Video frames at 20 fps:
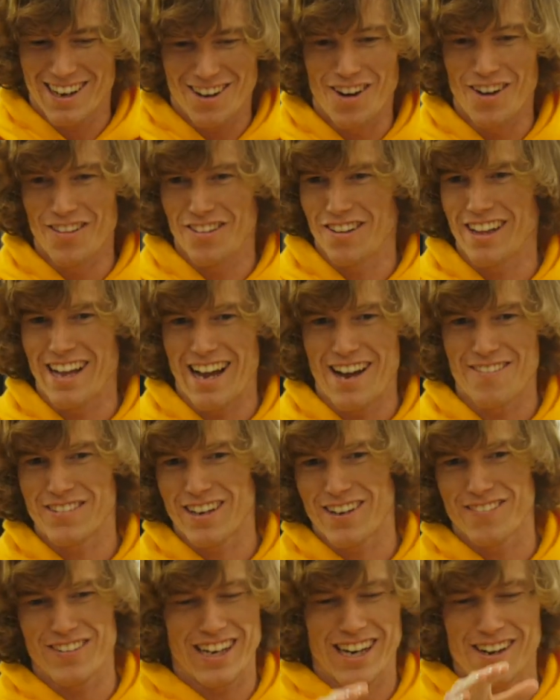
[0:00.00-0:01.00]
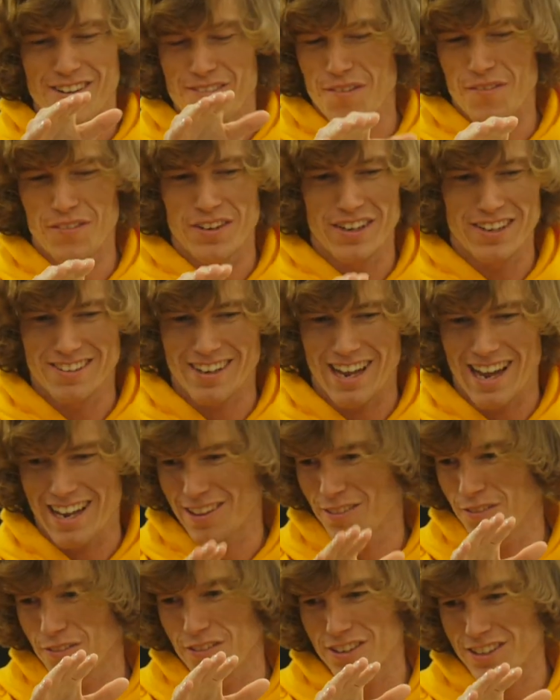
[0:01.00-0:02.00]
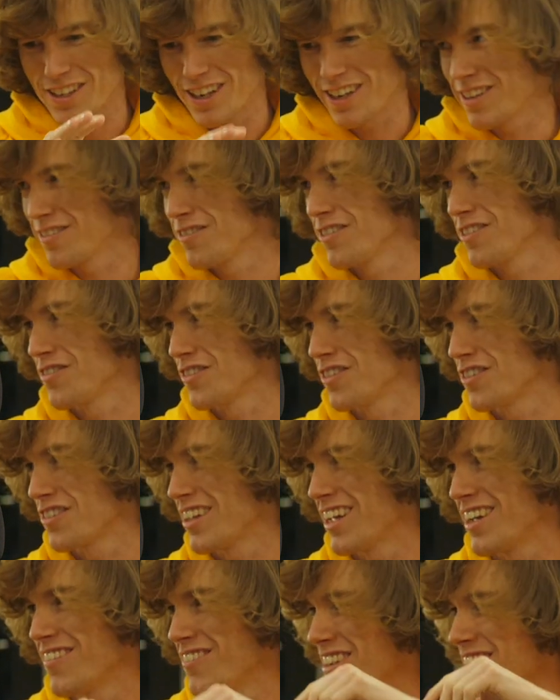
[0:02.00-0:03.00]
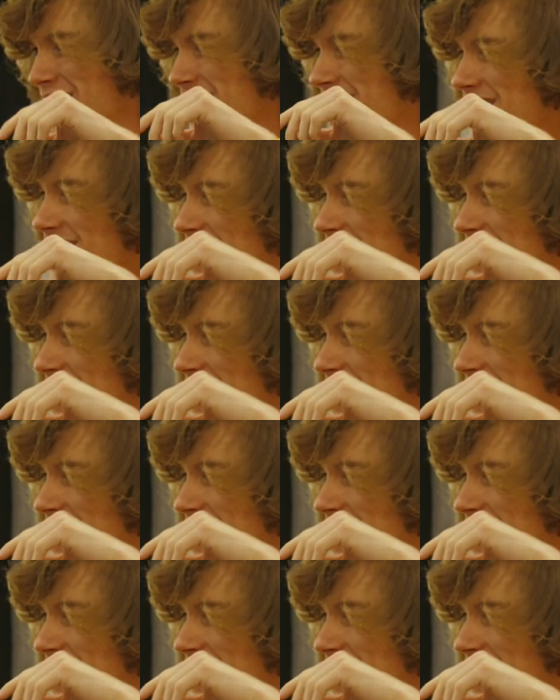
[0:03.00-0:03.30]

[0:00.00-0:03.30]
on the laptop, like I remember exactly when we were talking for the first time. Like,